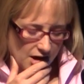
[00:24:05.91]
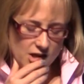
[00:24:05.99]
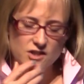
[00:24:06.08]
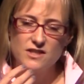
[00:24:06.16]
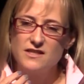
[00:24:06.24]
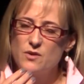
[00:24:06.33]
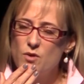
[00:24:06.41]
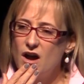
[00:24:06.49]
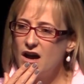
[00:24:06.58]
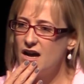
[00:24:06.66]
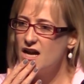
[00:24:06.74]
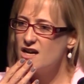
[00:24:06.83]
she said,
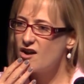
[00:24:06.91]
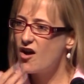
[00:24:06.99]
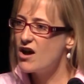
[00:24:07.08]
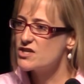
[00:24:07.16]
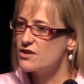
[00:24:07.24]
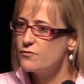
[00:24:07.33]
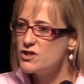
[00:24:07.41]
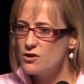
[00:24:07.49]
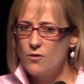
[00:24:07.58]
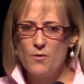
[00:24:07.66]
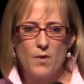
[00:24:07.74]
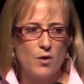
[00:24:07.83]
well, gosh, if we
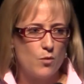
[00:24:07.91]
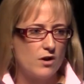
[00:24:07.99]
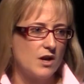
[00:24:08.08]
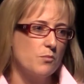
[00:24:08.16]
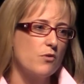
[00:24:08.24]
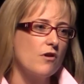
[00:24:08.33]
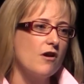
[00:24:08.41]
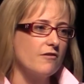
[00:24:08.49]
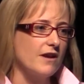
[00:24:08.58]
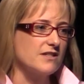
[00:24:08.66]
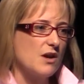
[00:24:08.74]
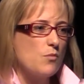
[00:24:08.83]
show them our work in progress,